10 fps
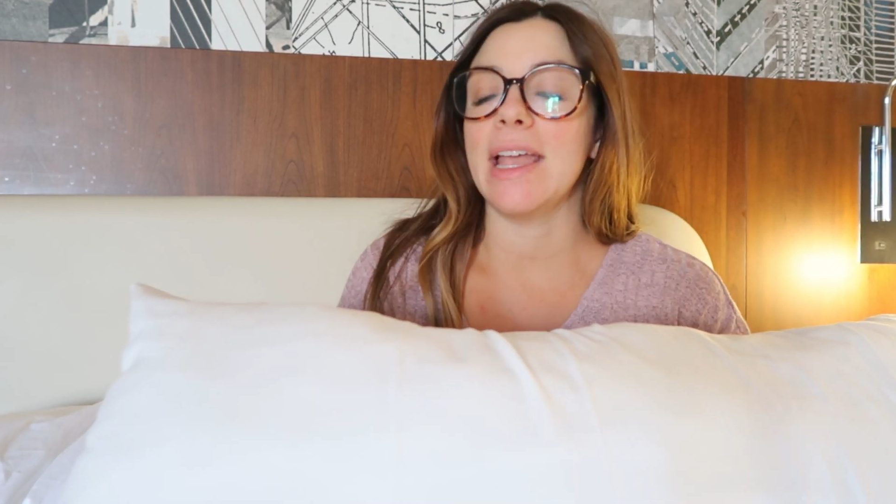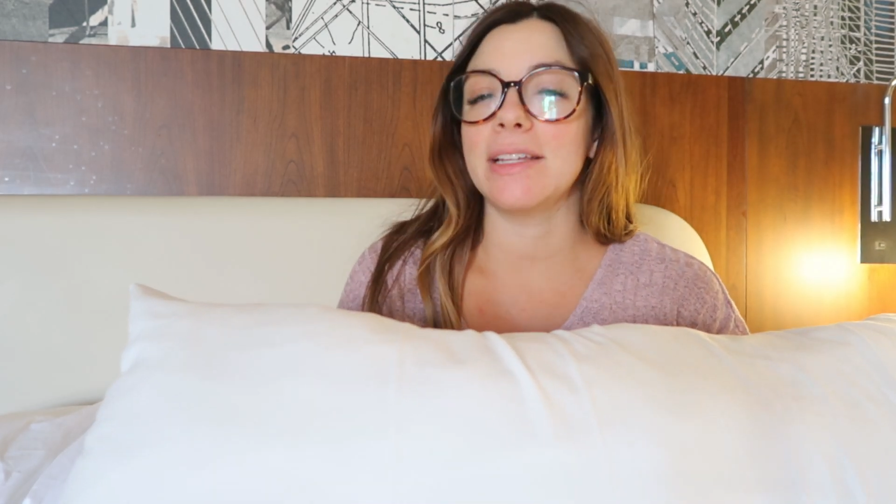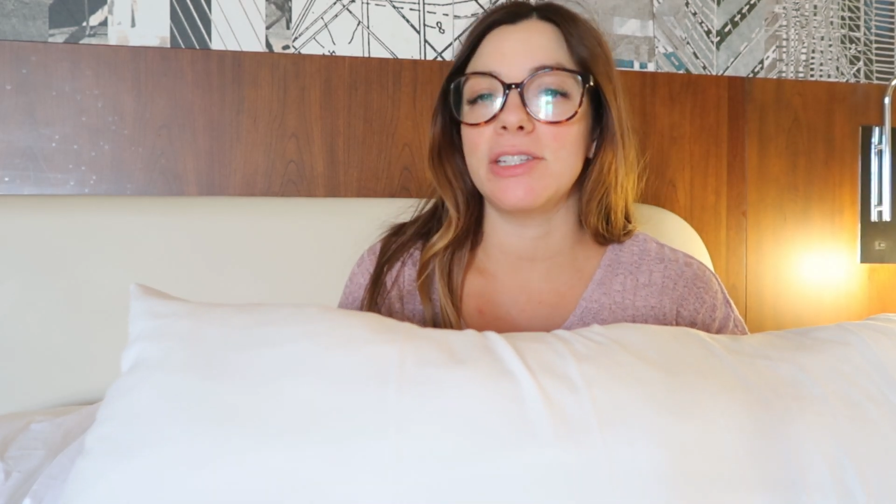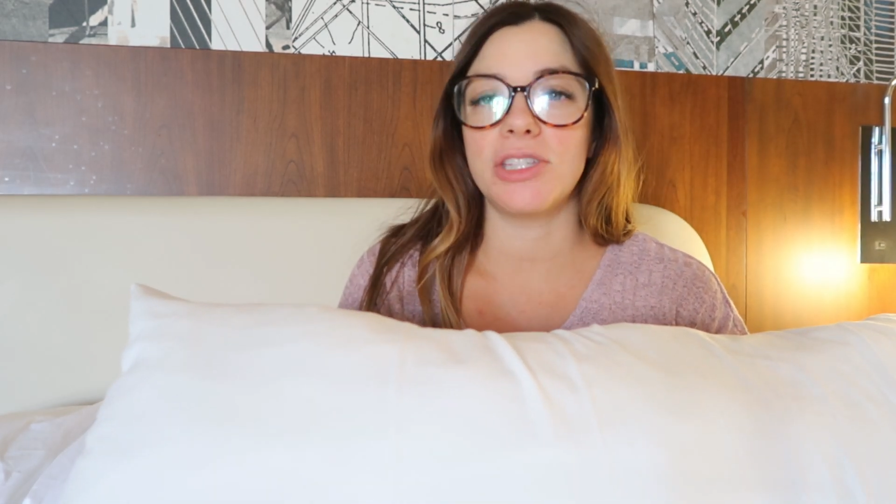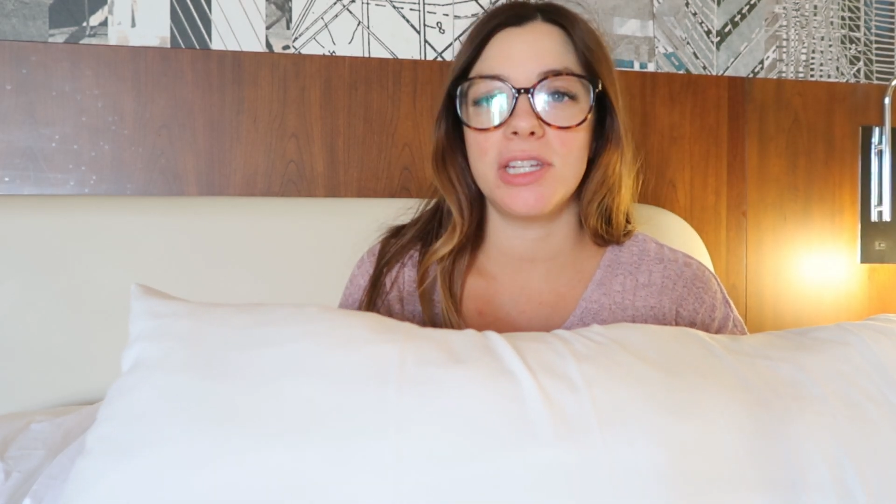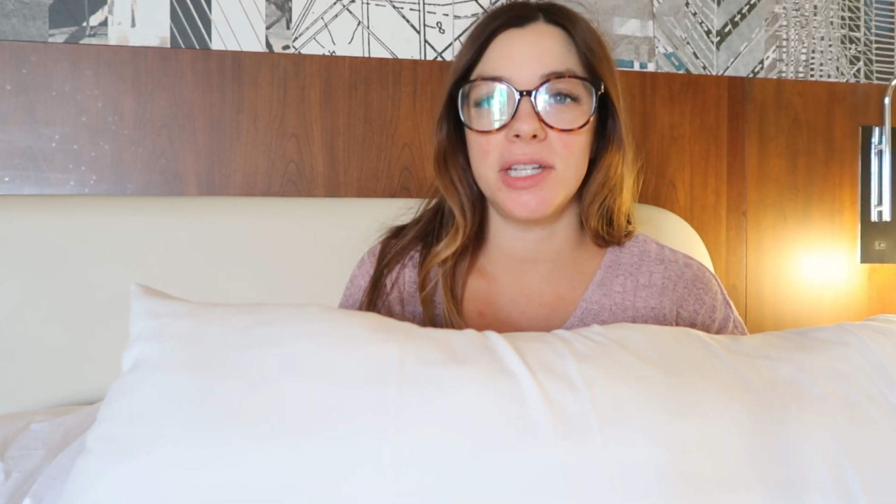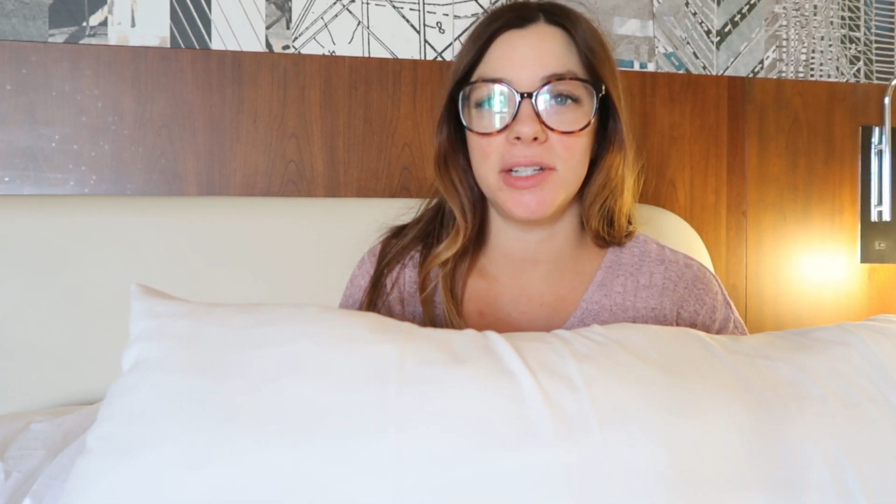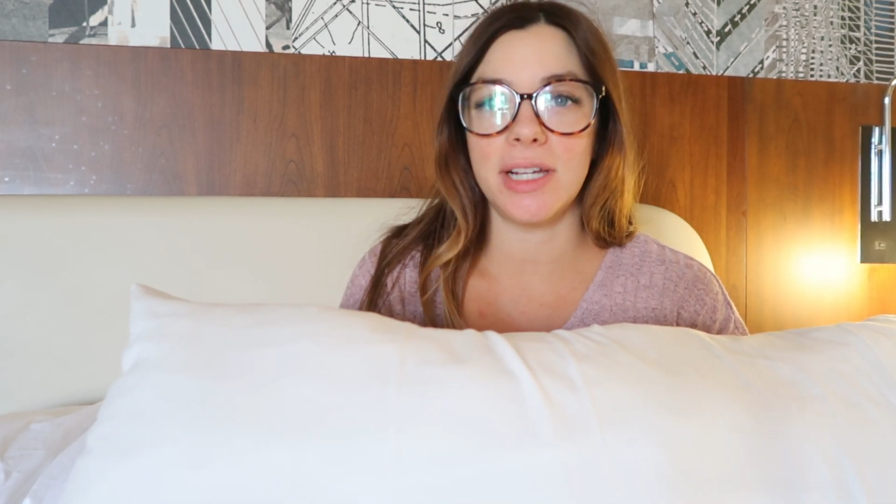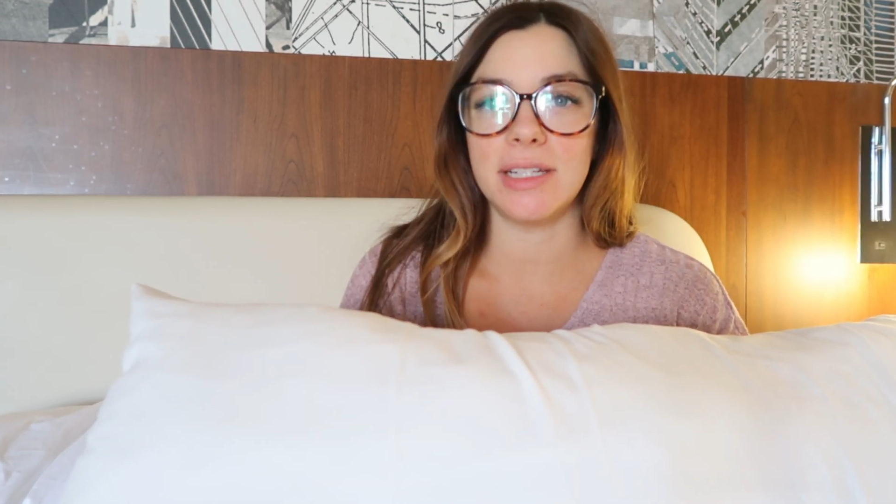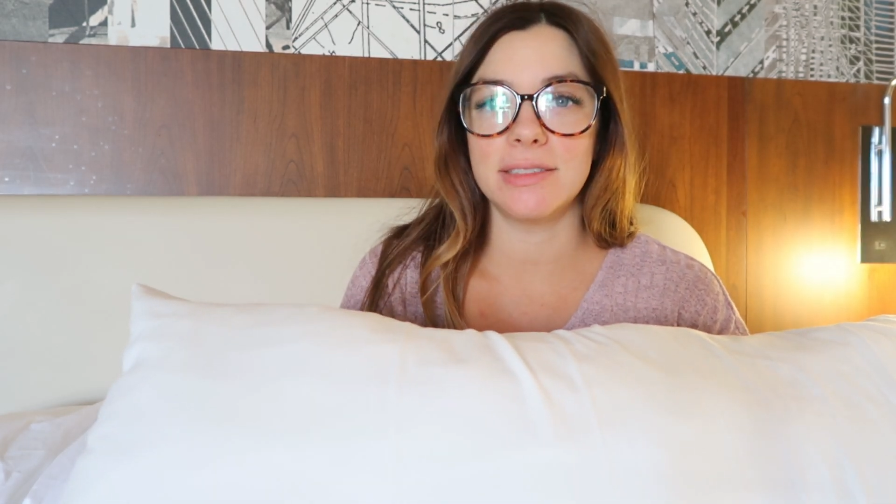And just
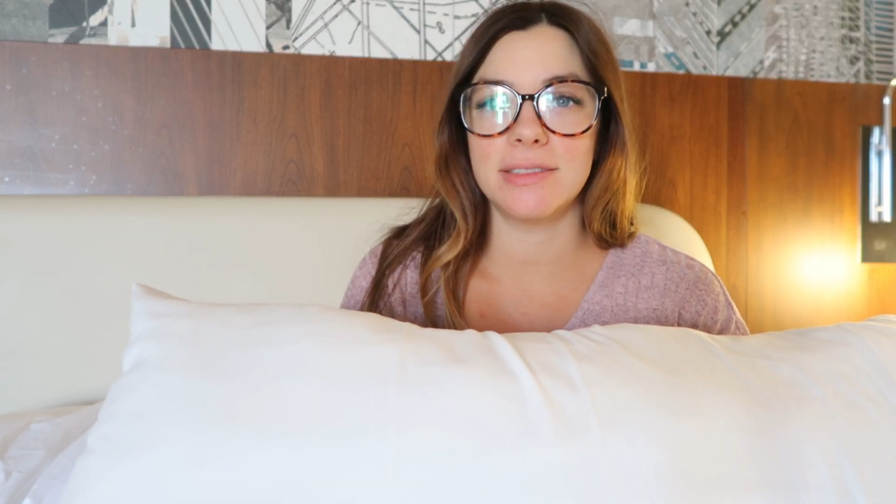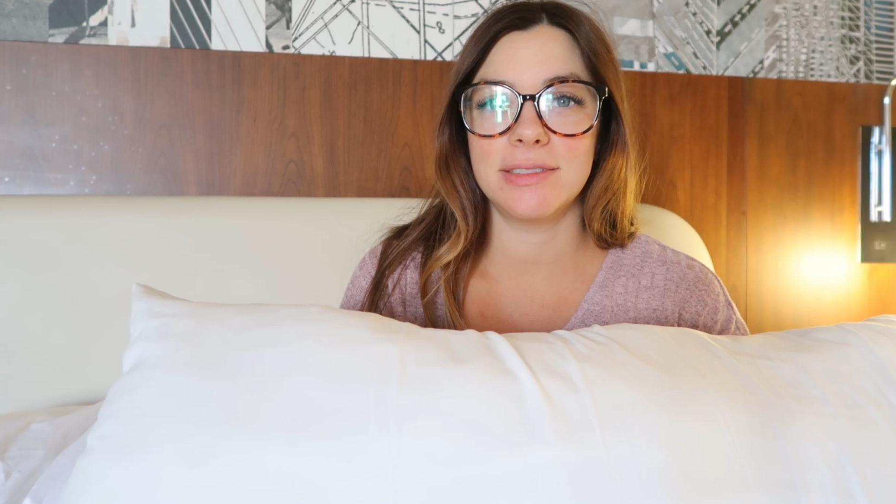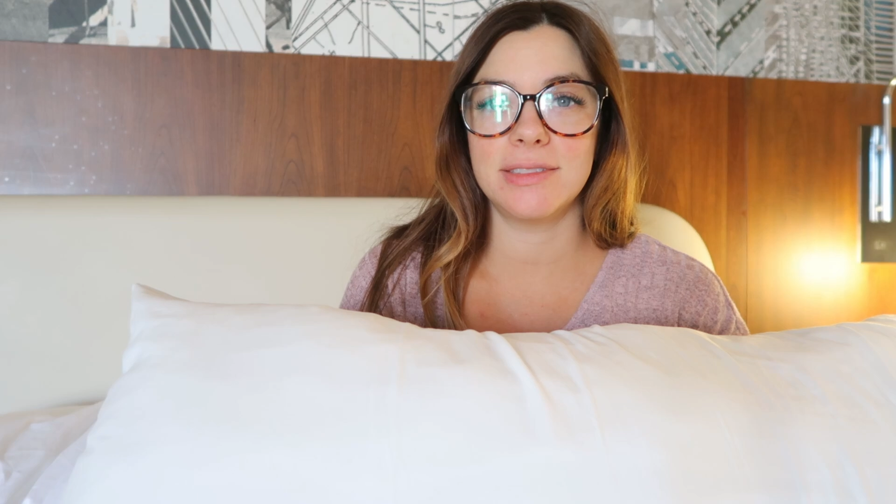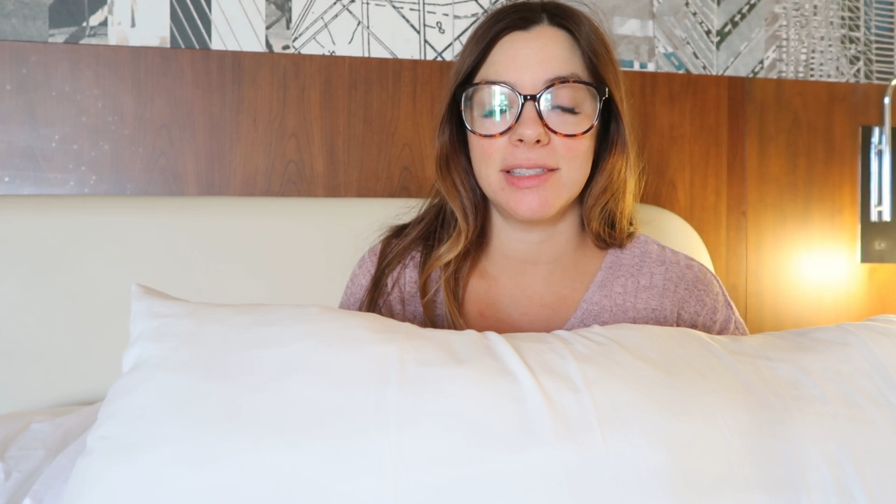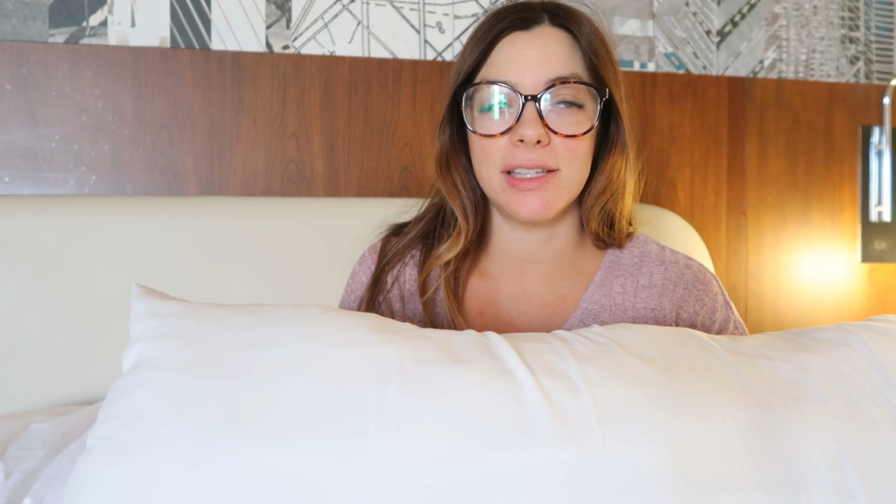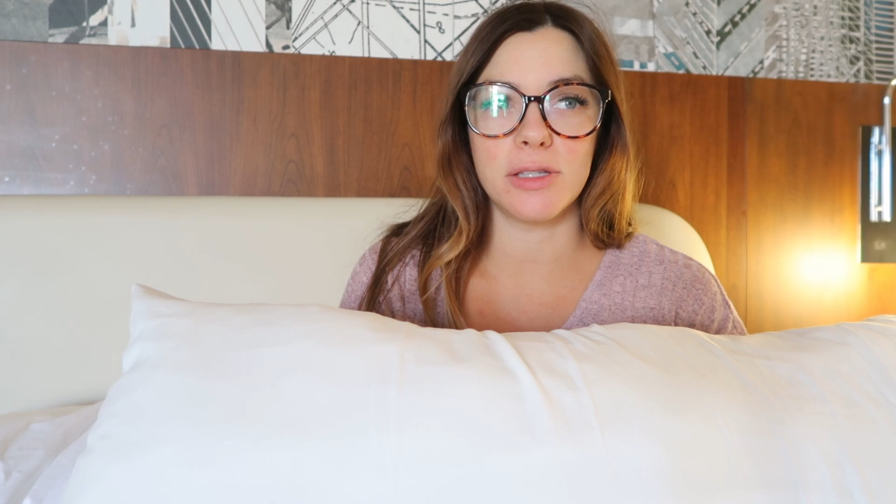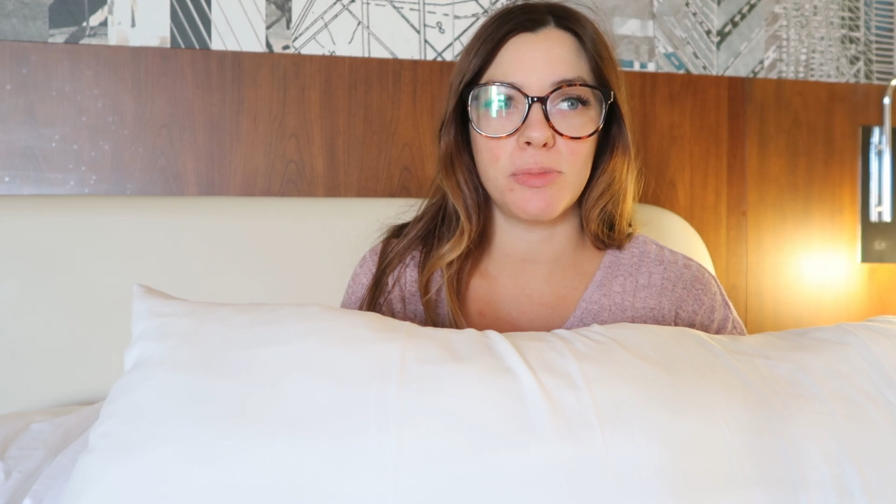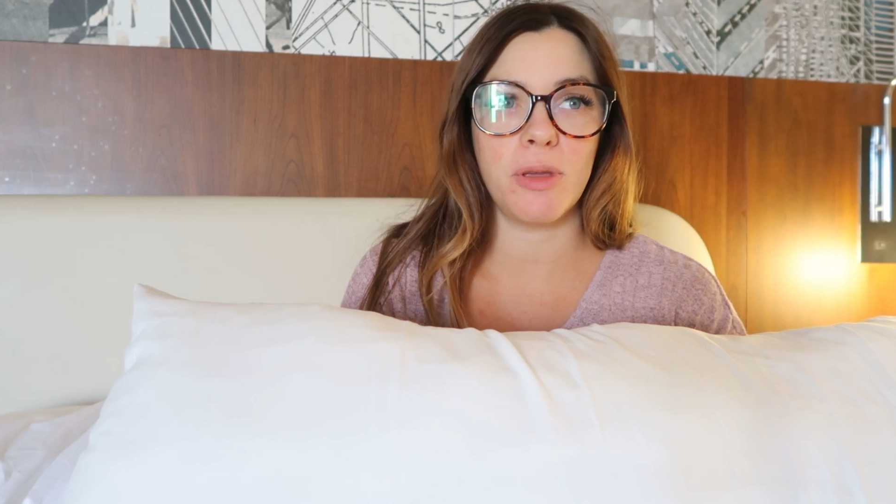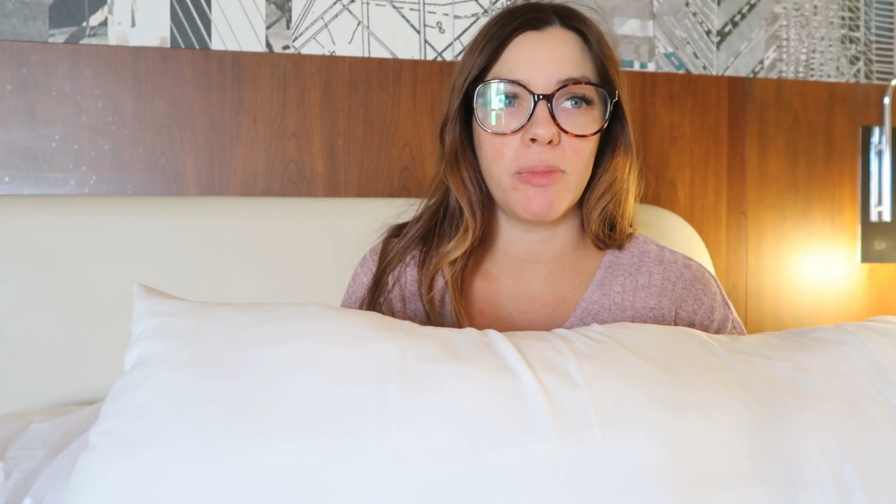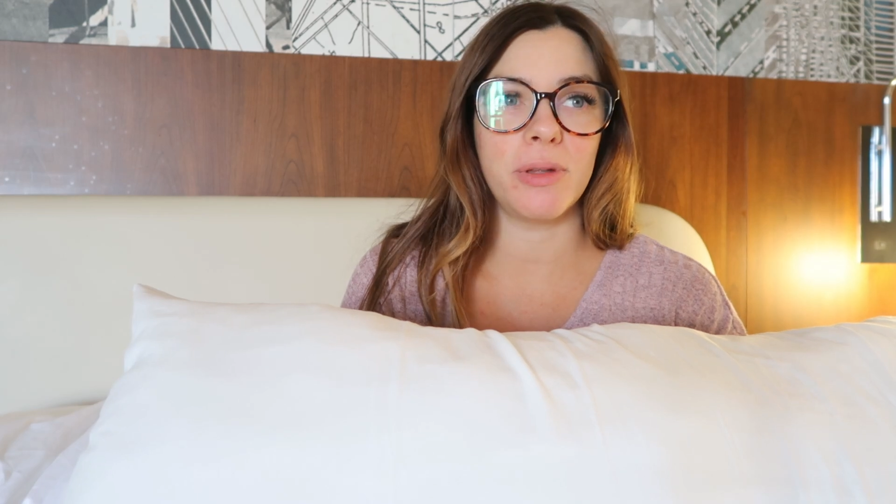hearing
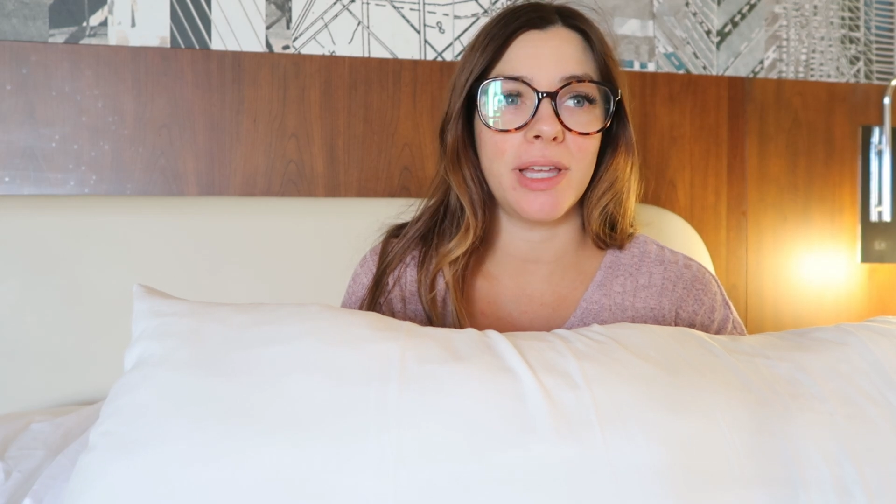these people,